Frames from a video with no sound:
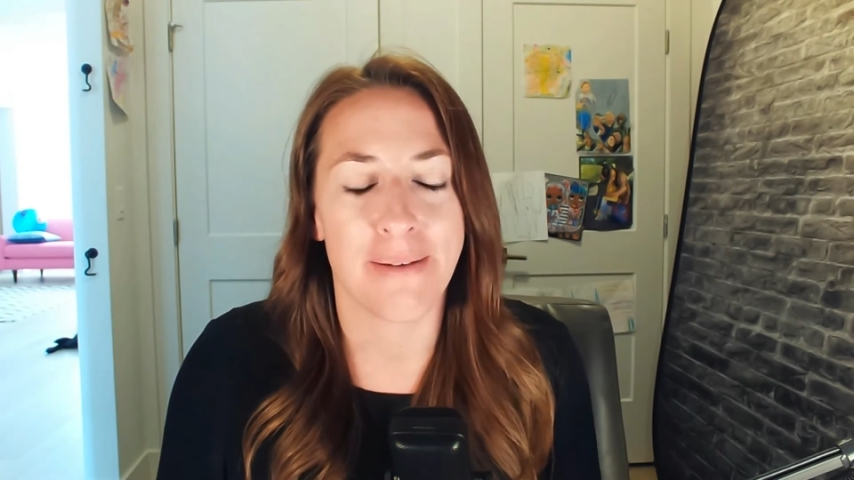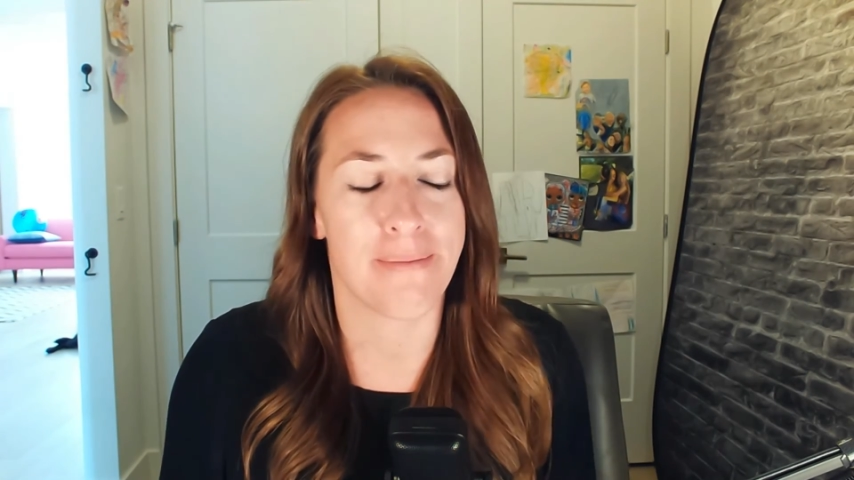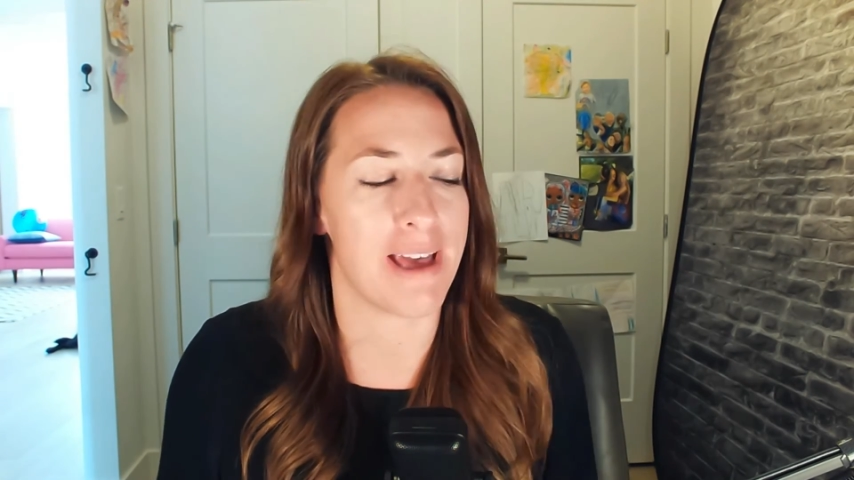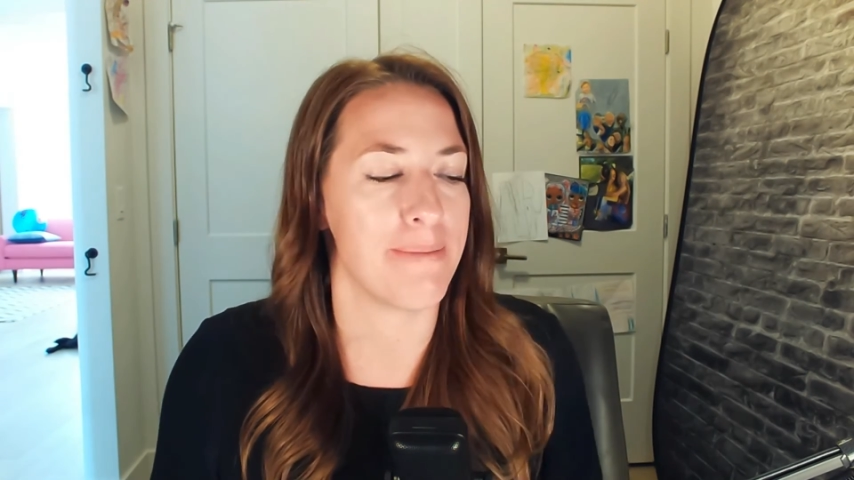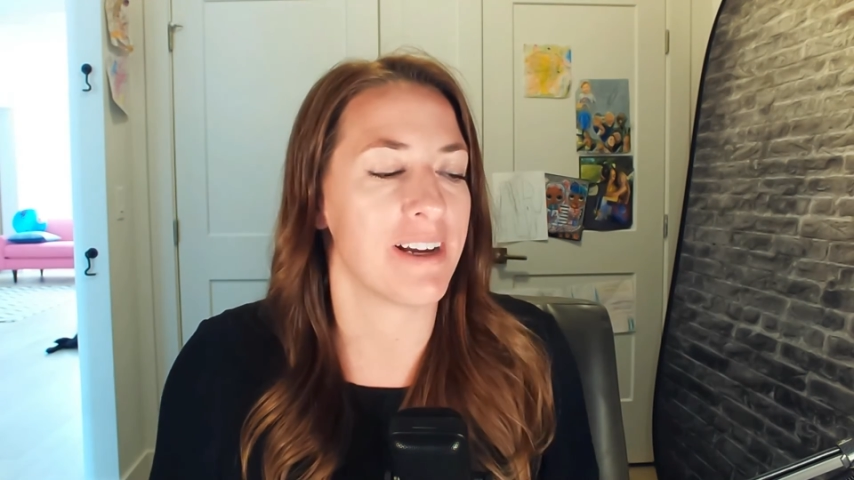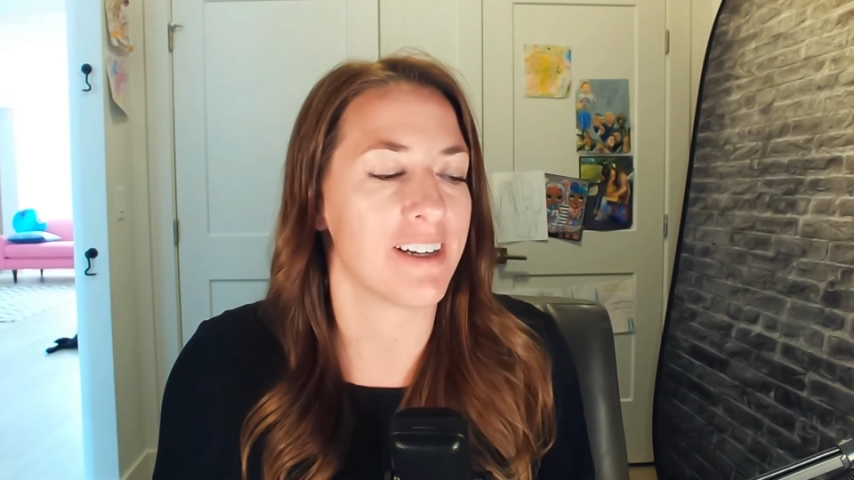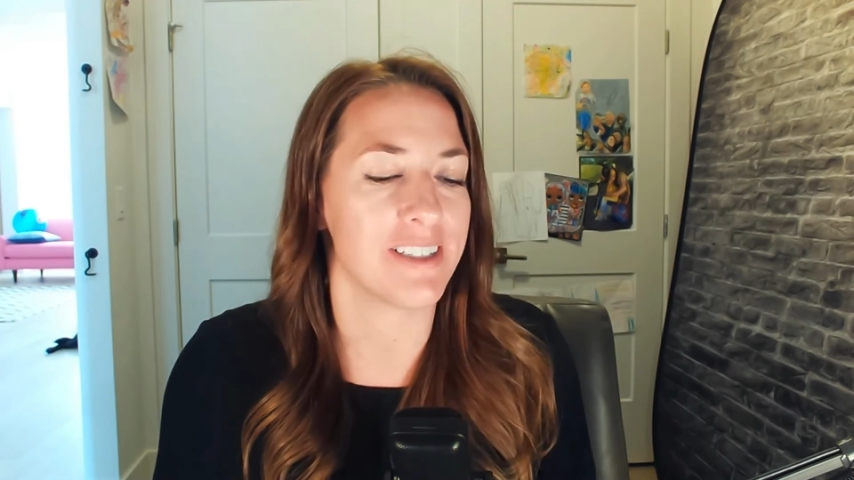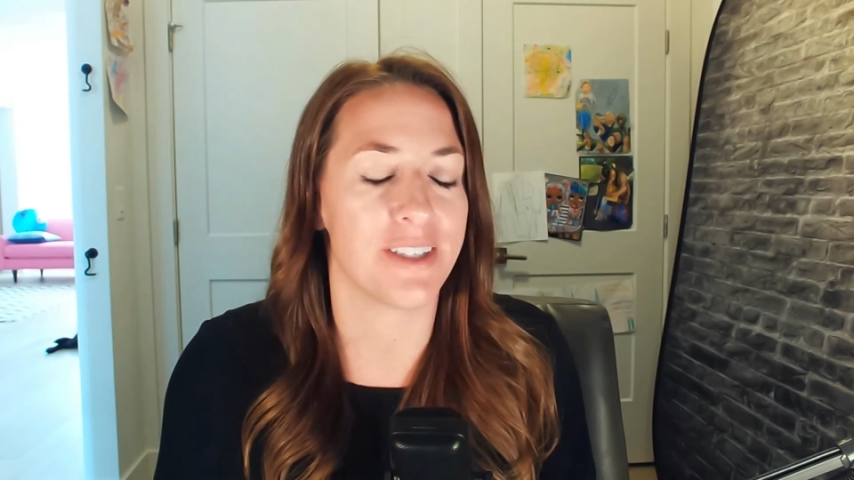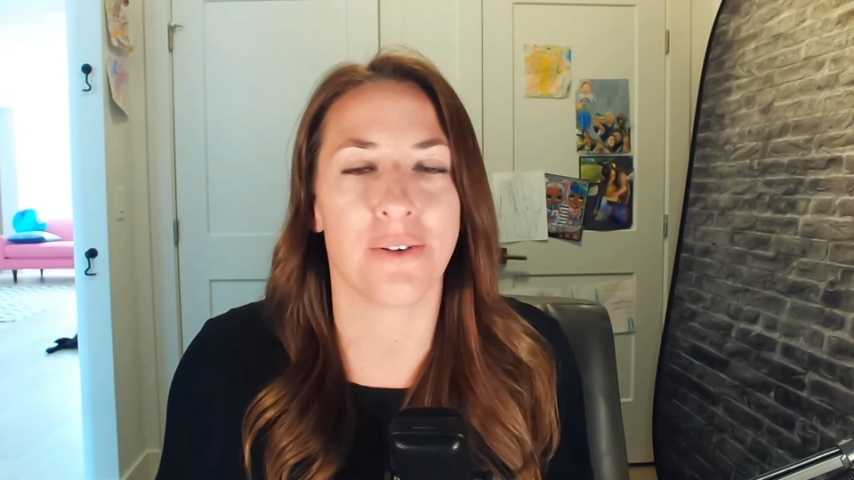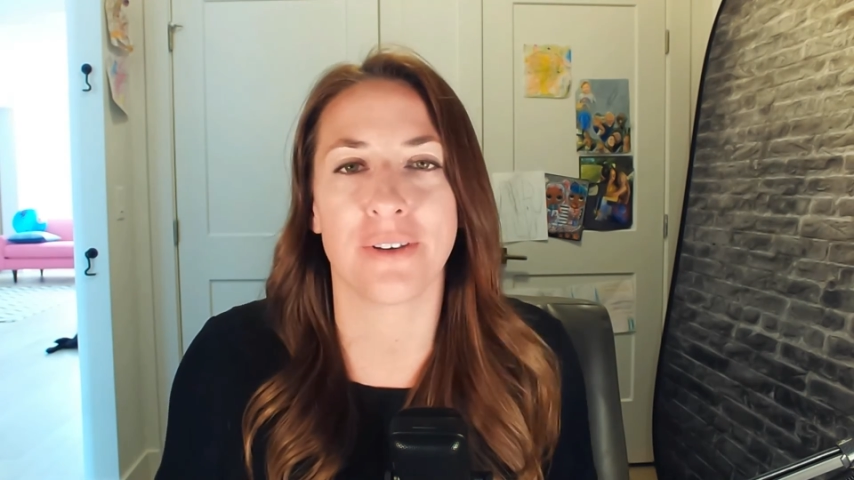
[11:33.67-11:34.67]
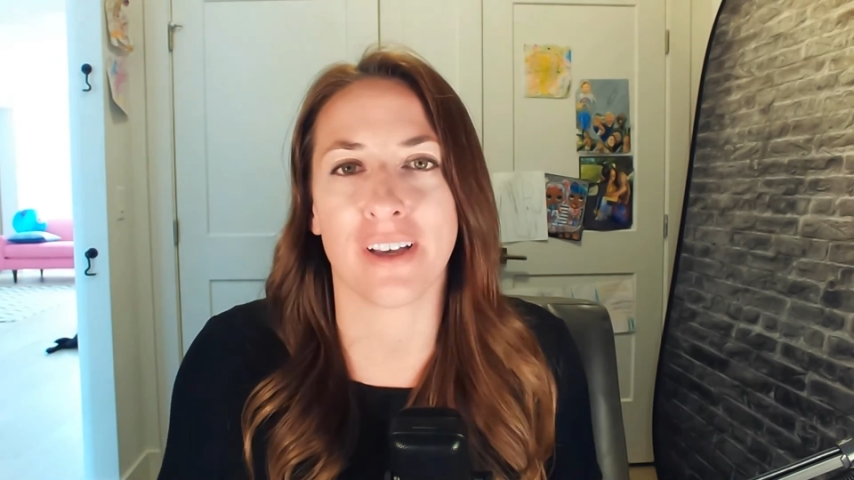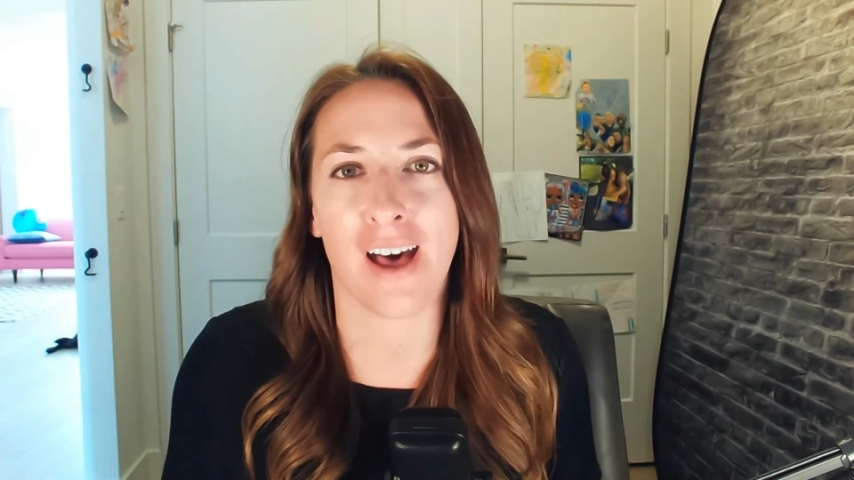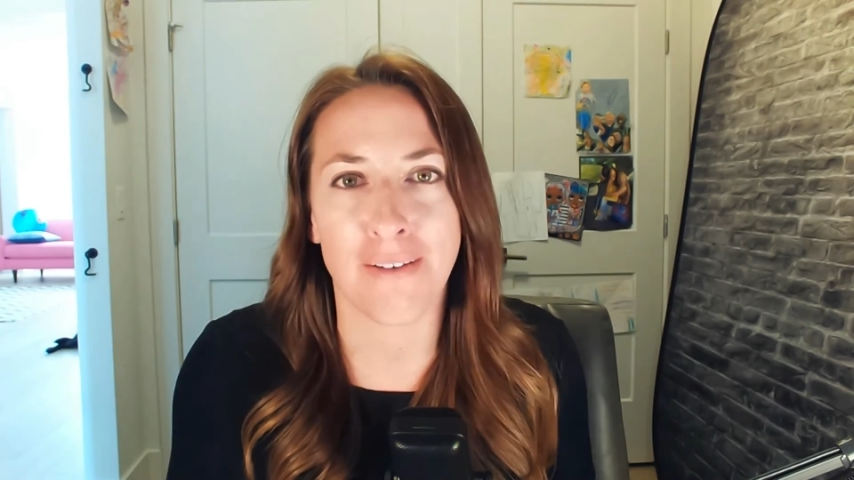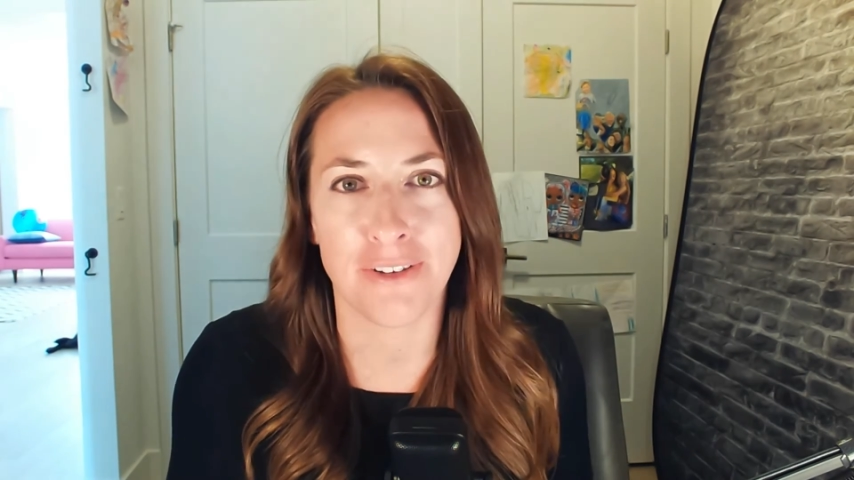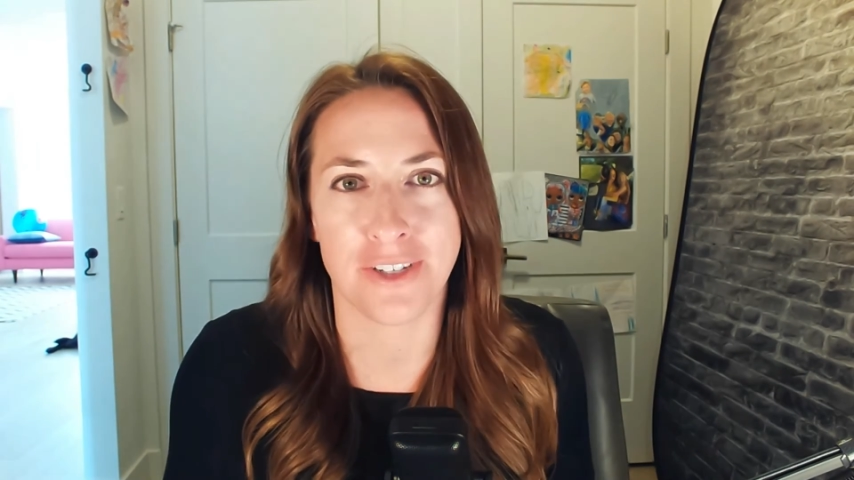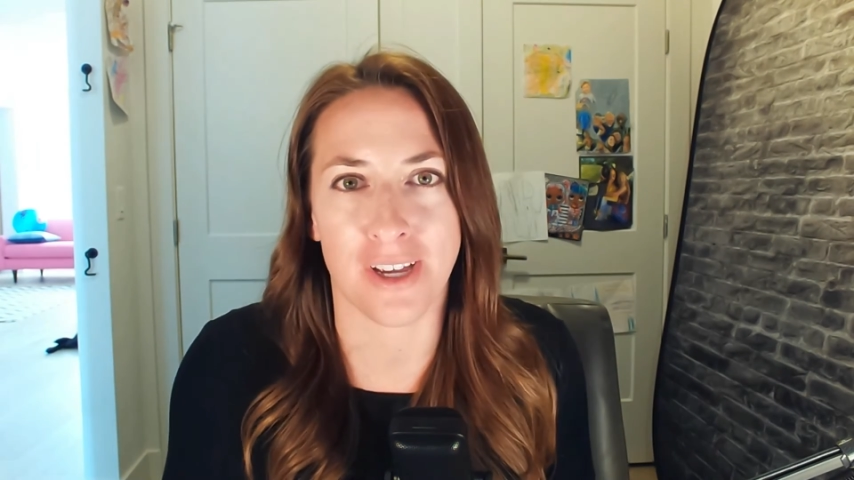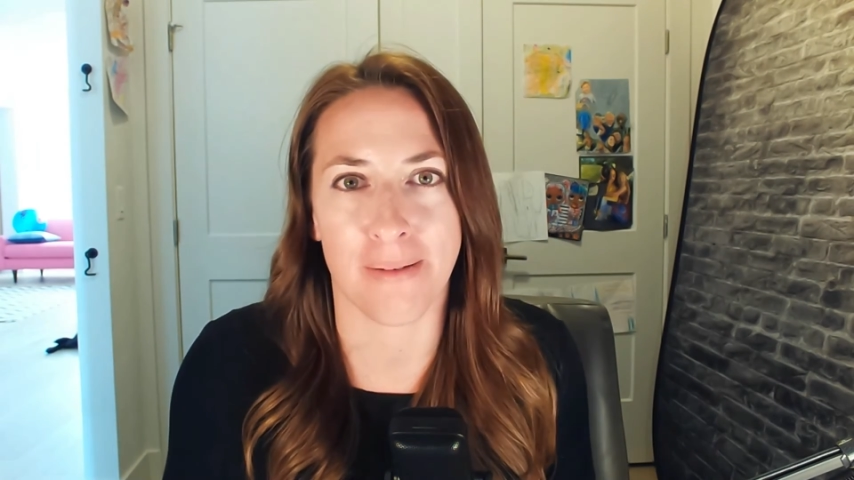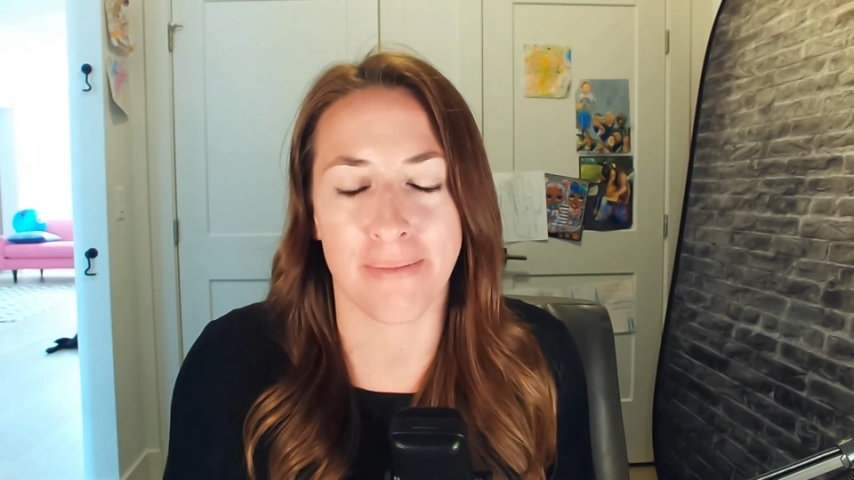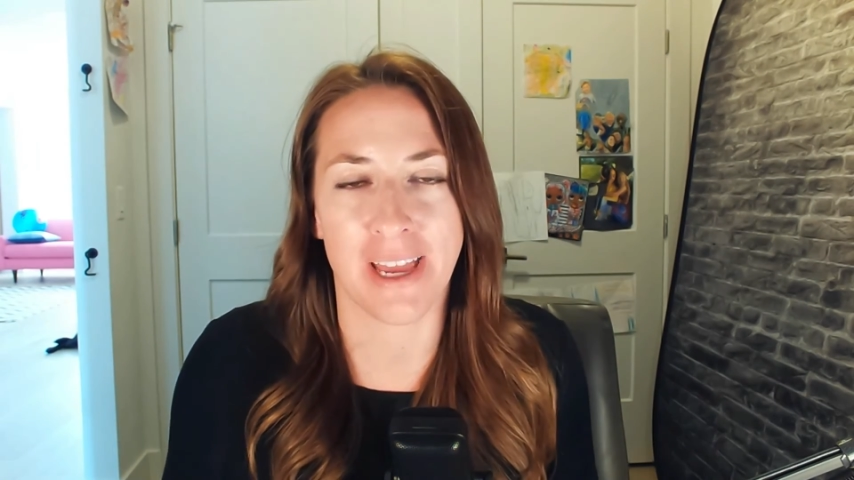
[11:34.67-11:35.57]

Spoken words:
My parents owned a coffee shop.